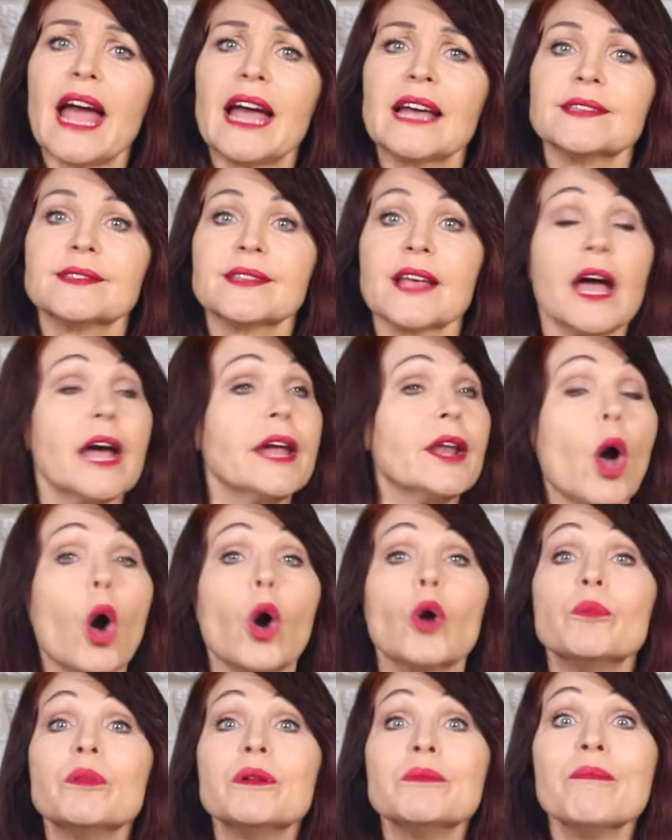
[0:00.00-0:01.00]
as an
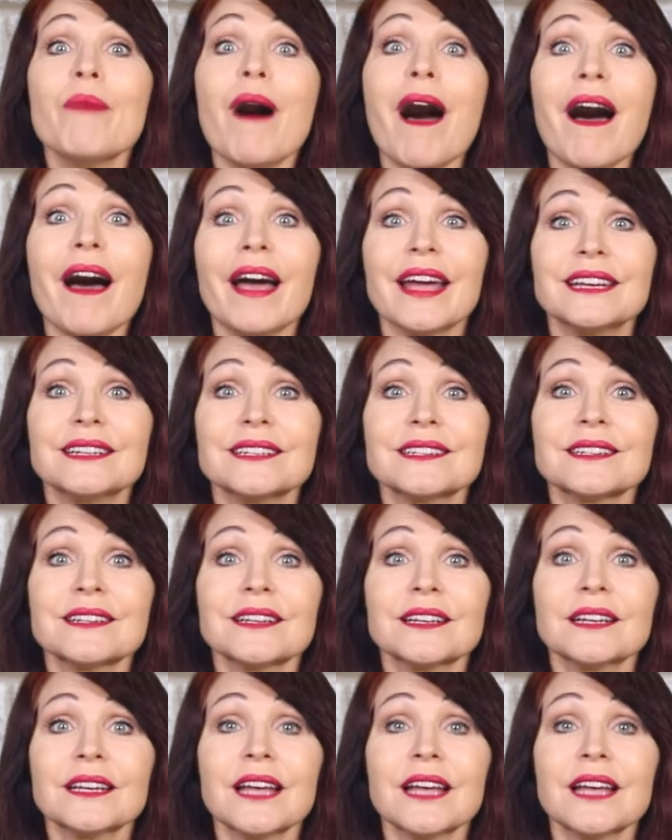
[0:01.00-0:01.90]
open mind,